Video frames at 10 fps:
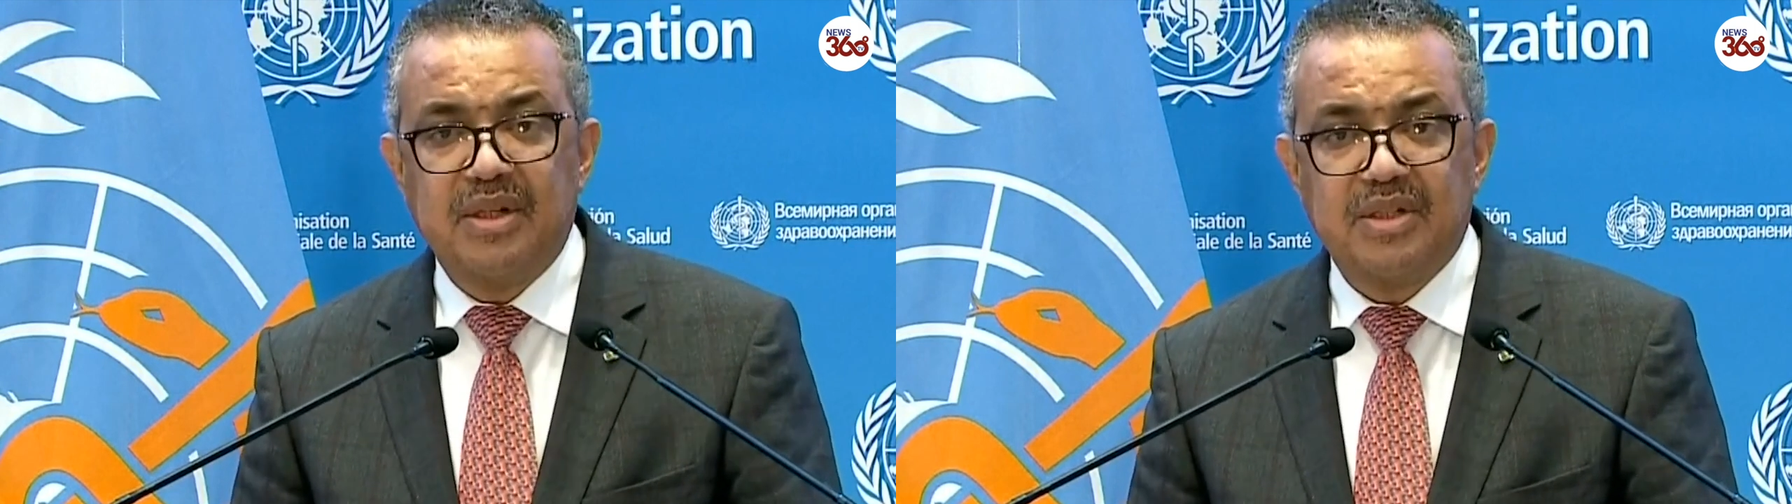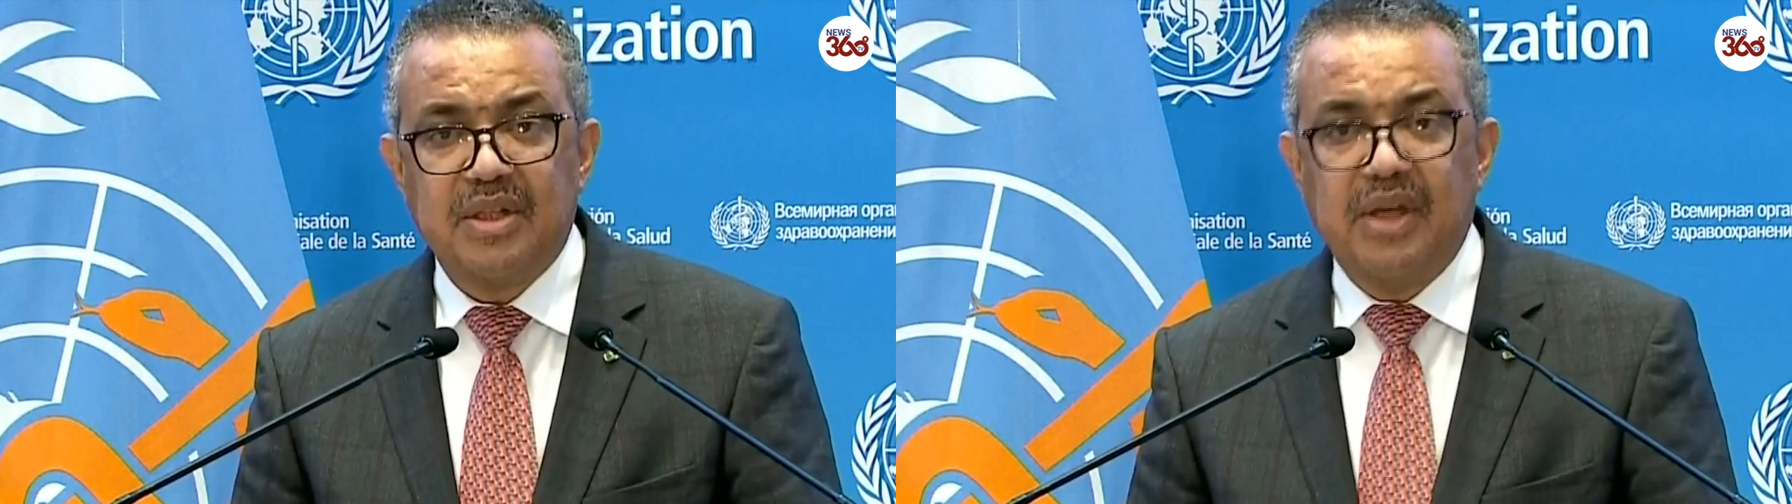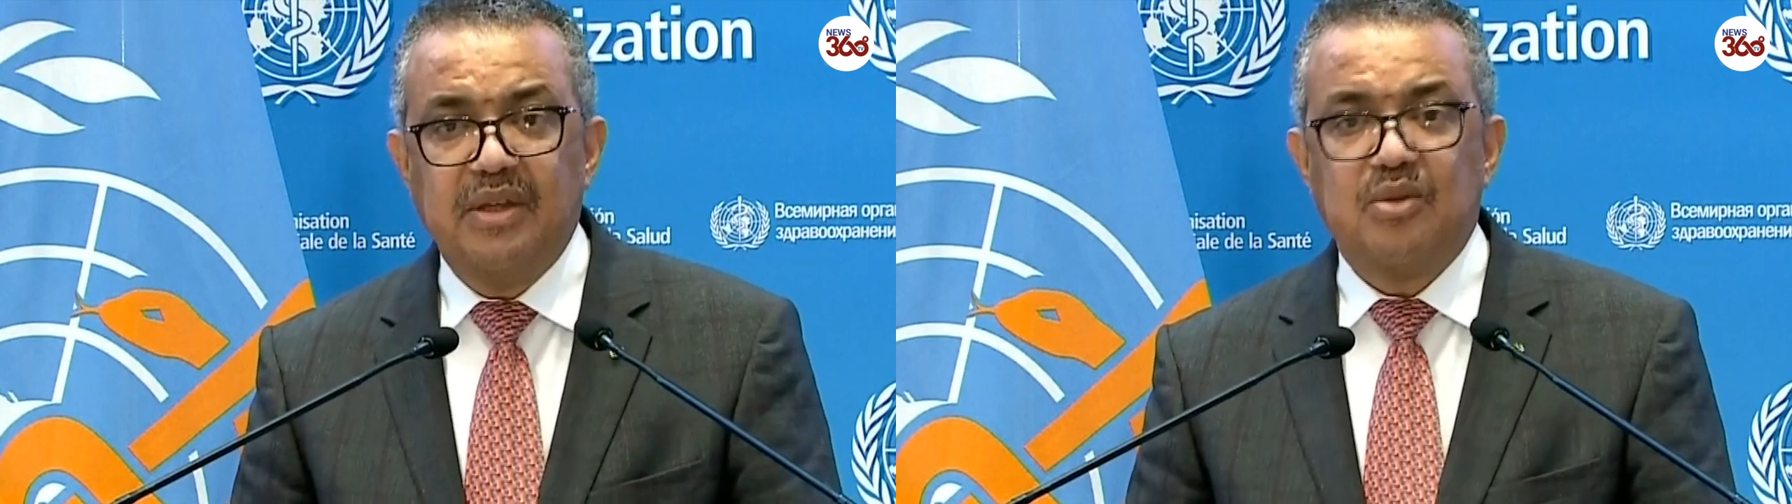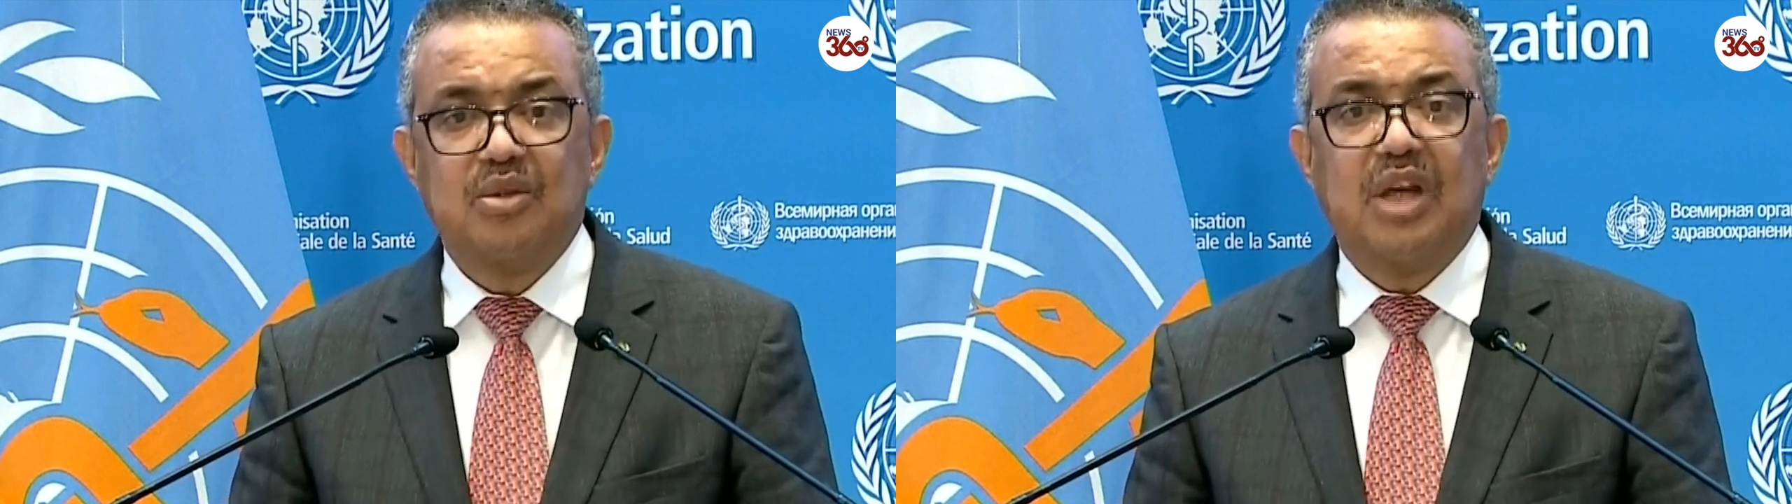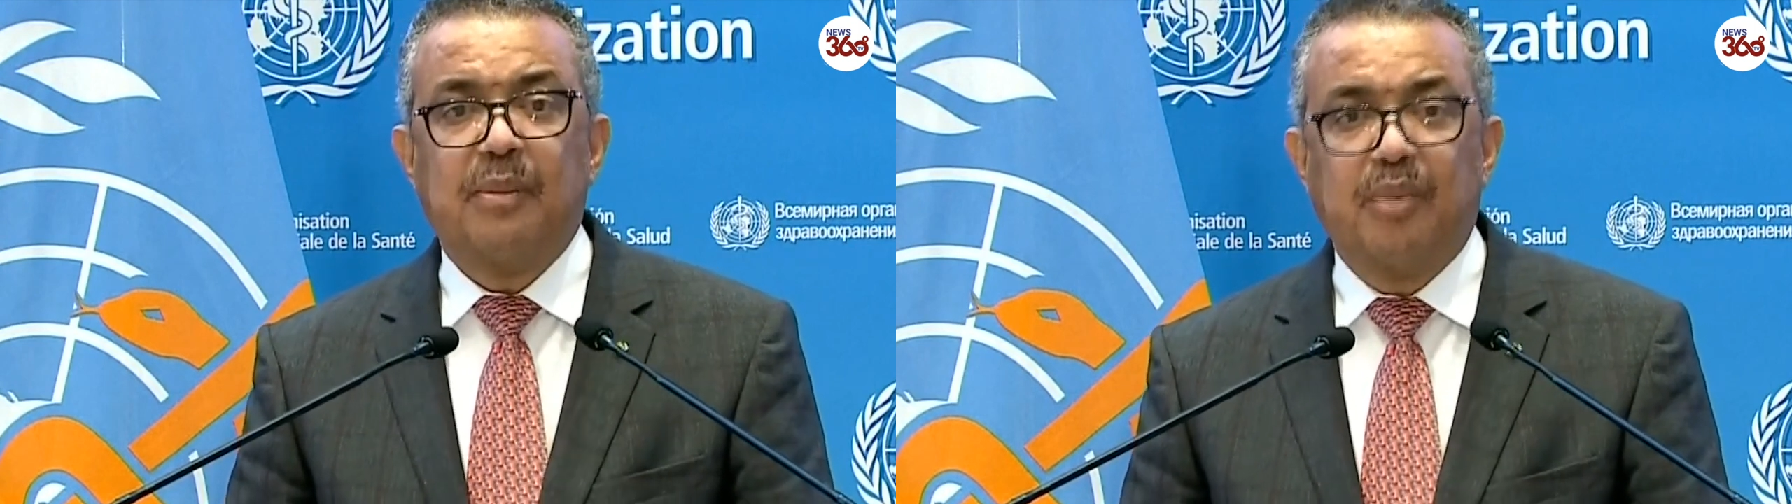state to
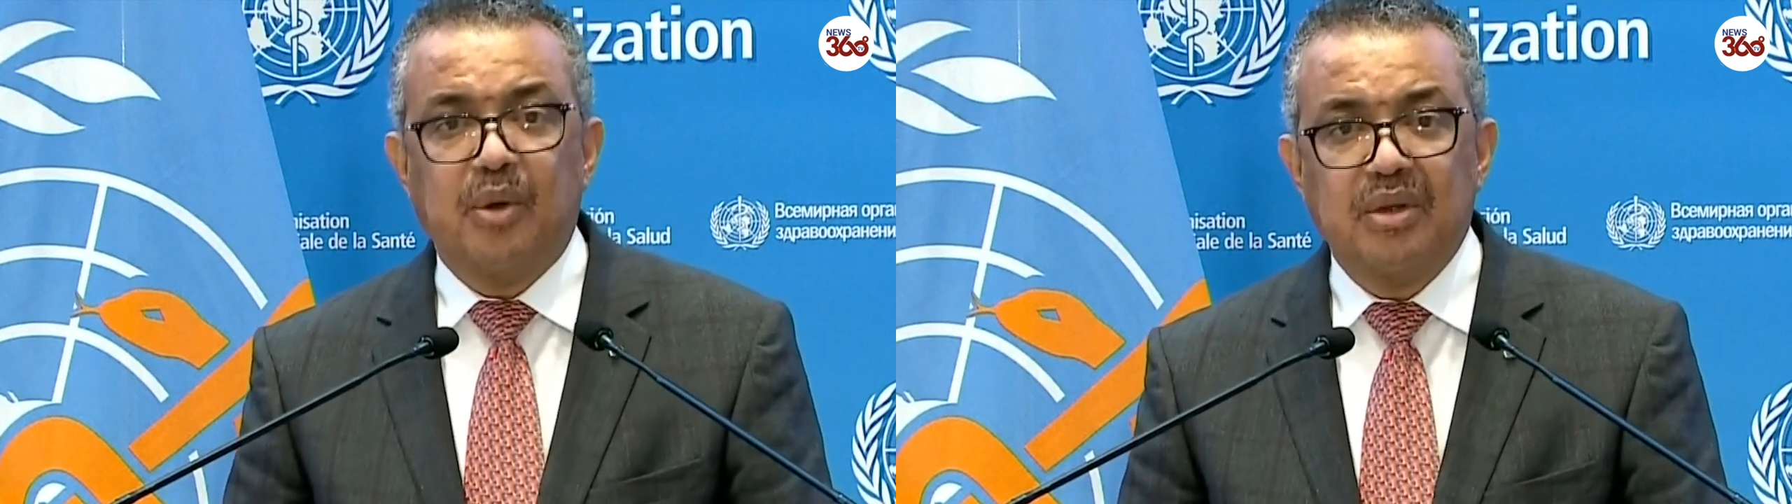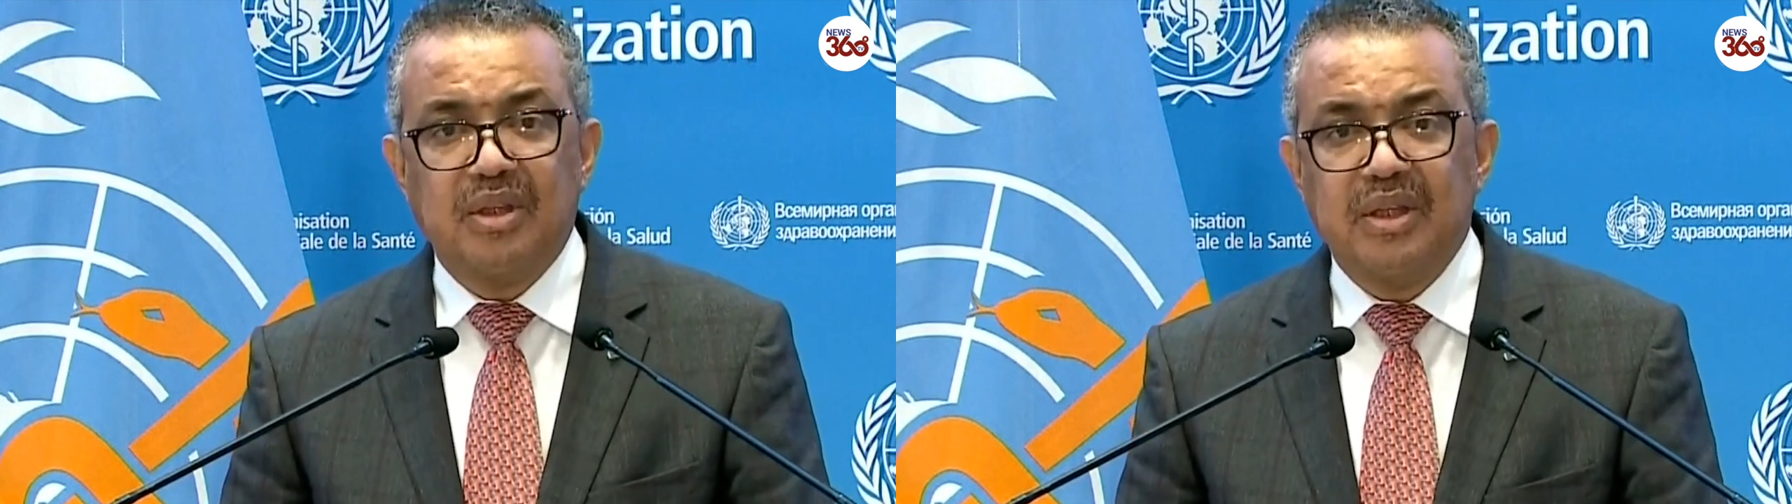support the